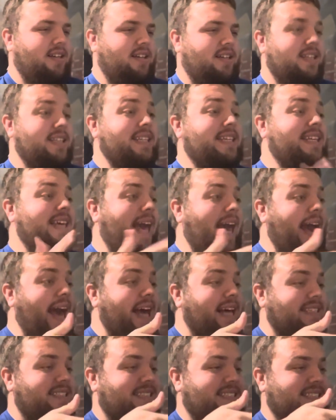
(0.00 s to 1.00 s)

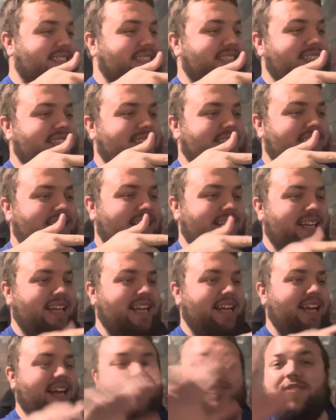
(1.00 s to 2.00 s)
Yes.
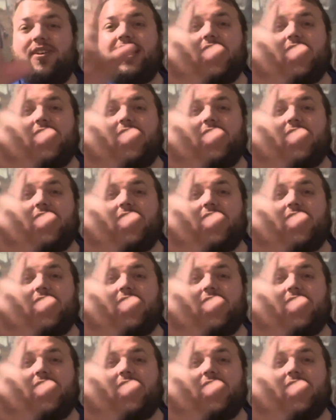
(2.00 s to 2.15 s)
If you